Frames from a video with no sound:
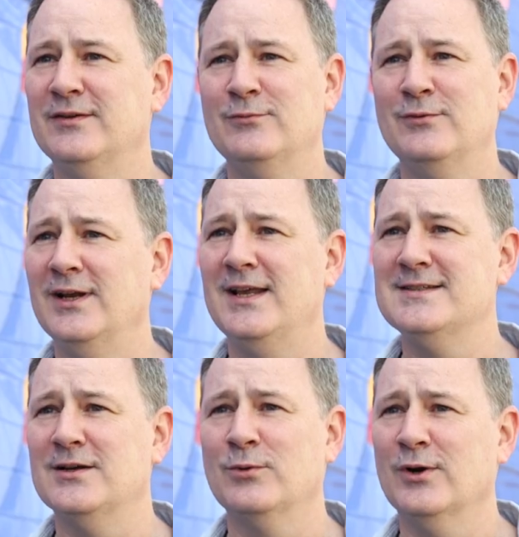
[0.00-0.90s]
and really
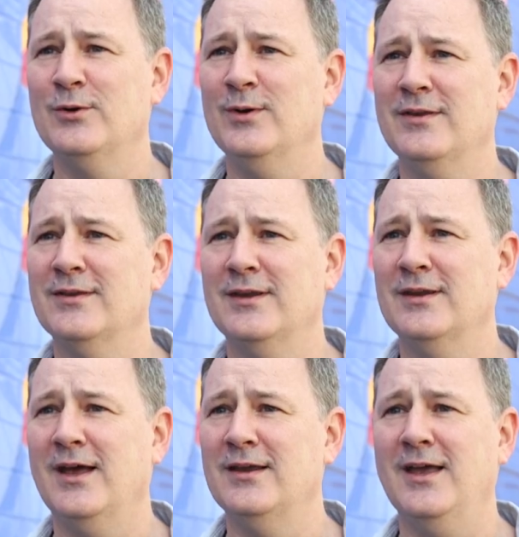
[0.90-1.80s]
easy to work with,
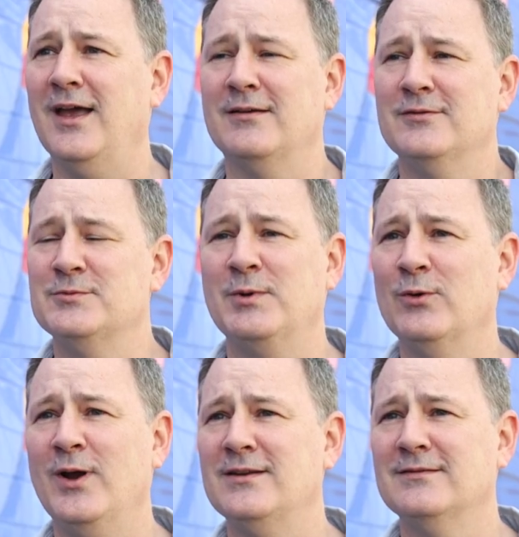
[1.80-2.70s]
and uh, yeah, it's been
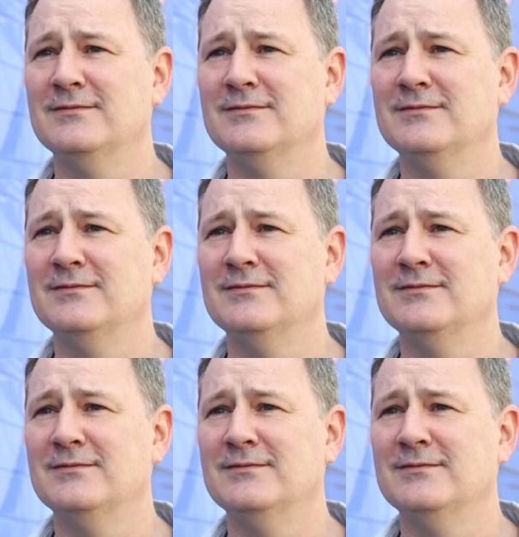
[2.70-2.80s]
great.